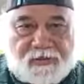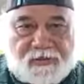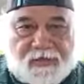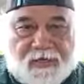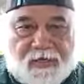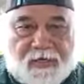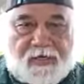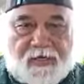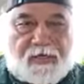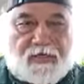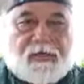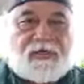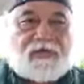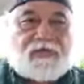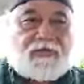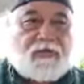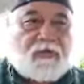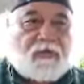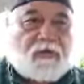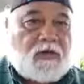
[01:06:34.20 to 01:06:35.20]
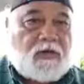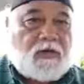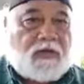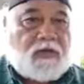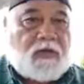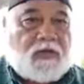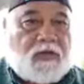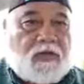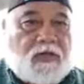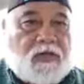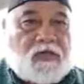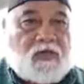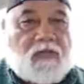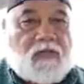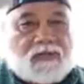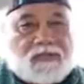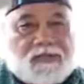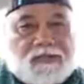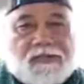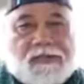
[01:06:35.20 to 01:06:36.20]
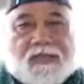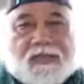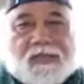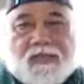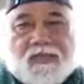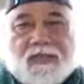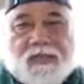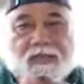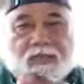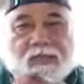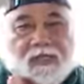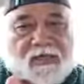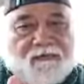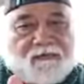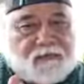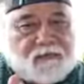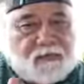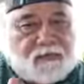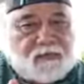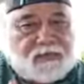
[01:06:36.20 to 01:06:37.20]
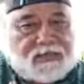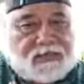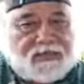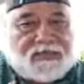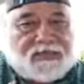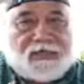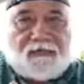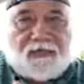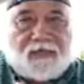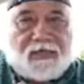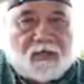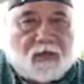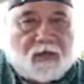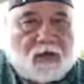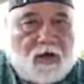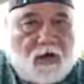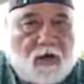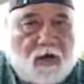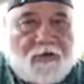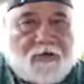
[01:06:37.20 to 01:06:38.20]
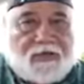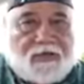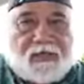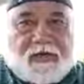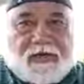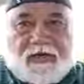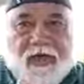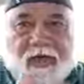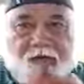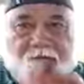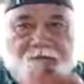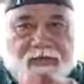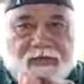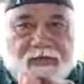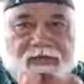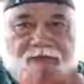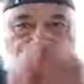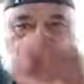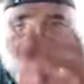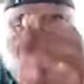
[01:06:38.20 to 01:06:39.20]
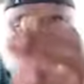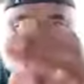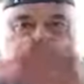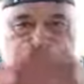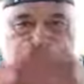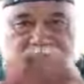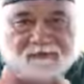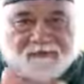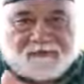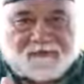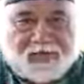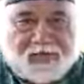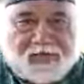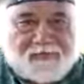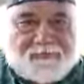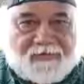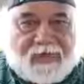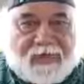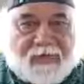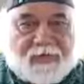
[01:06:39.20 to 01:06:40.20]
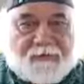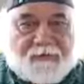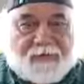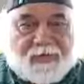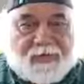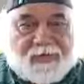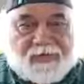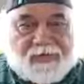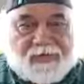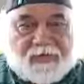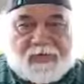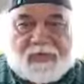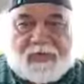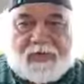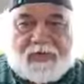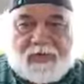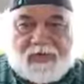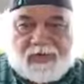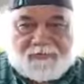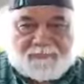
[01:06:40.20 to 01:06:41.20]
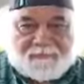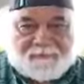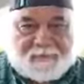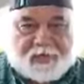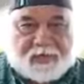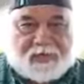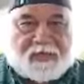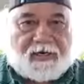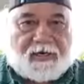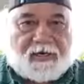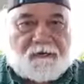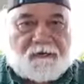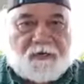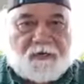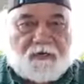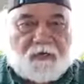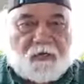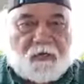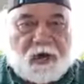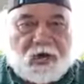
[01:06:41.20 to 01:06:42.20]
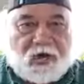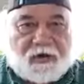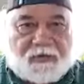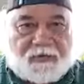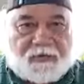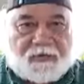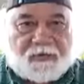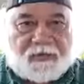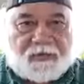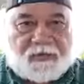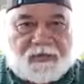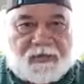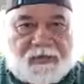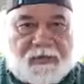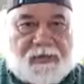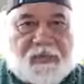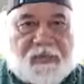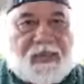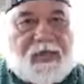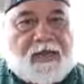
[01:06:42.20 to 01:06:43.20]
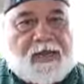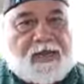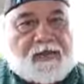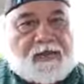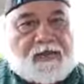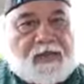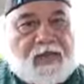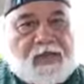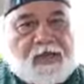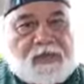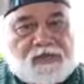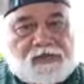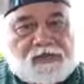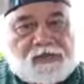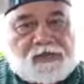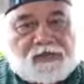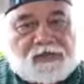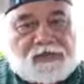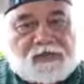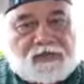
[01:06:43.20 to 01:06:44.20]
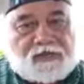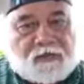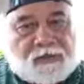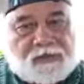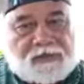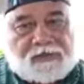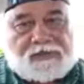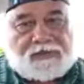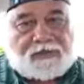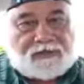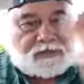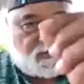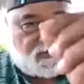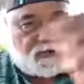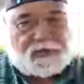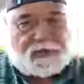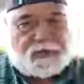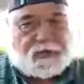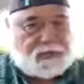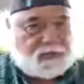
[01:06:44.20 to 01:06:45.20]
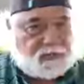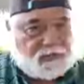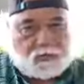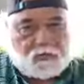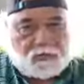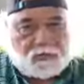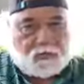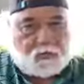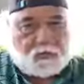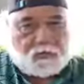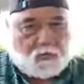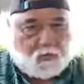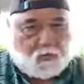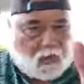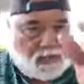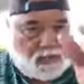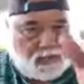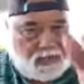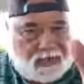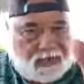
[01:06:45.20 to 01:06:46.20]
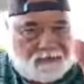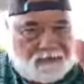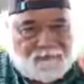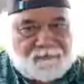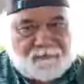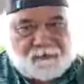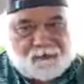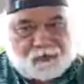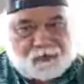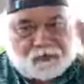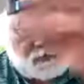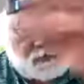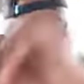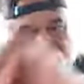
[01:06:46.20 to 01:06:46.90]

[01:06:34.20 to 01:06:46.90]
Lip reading: Yeah. So once again, if you're dealing with a garden, I usually use a 5-gallon bucket. I fill it up with water, and I use 20 cc's or 1 capful